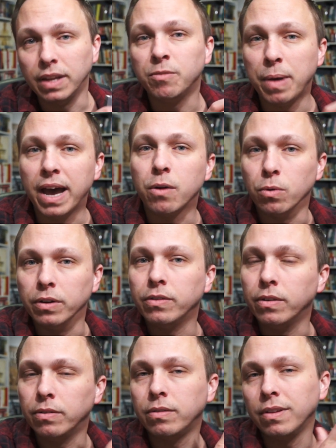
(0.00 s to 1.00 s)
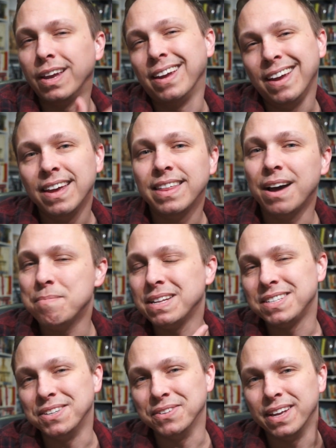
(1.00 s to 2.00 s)
It's backwards. I
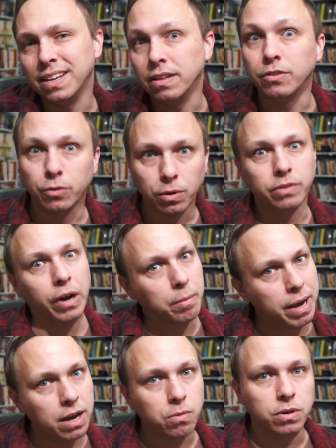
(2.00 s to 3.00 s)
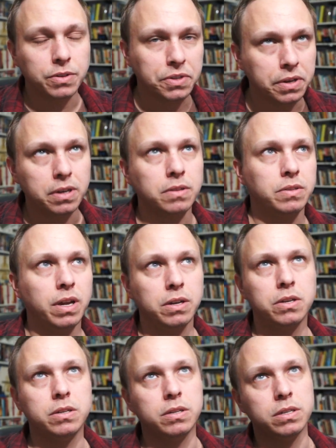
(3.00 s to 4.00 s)
meant to do that. The story is very backwards. It's
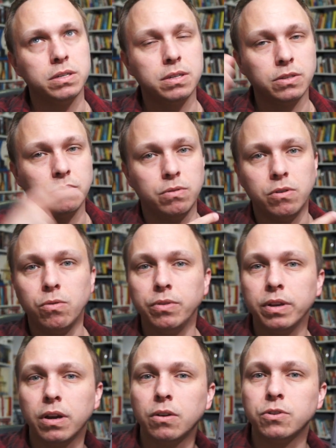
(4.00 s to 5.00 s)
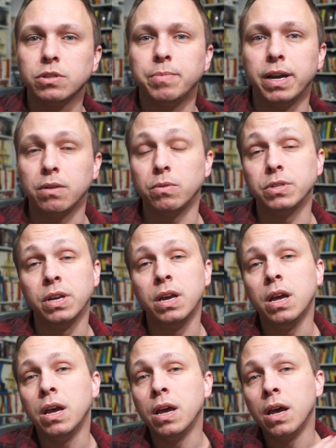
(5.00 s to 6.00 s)
not good, so I'll hold the cartridge backwards.
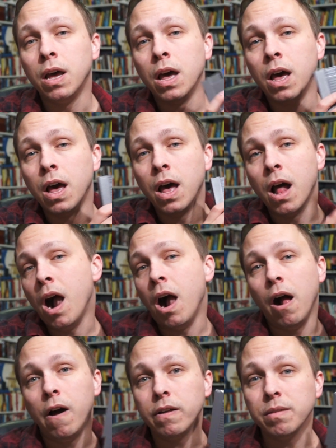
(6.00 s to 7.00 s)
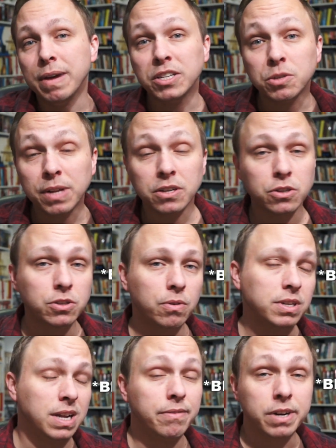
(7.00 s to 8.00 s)
The Master Blaster
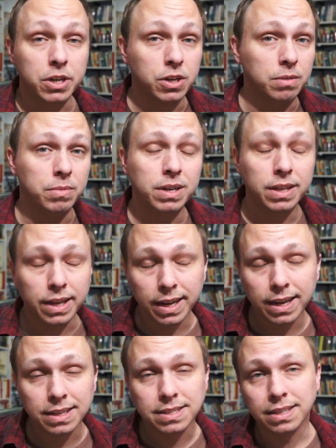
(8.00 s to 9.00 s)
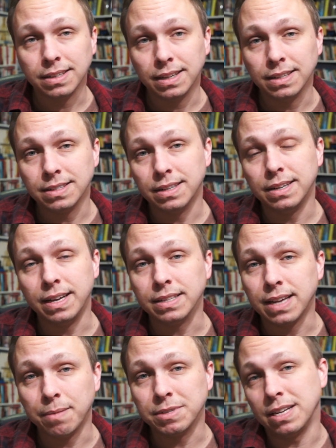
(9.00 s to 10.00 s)
story is not very good, but again, it's an
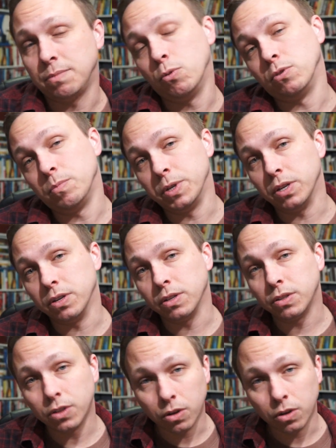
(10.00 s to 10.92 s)
NES game. It's not supposed to be good.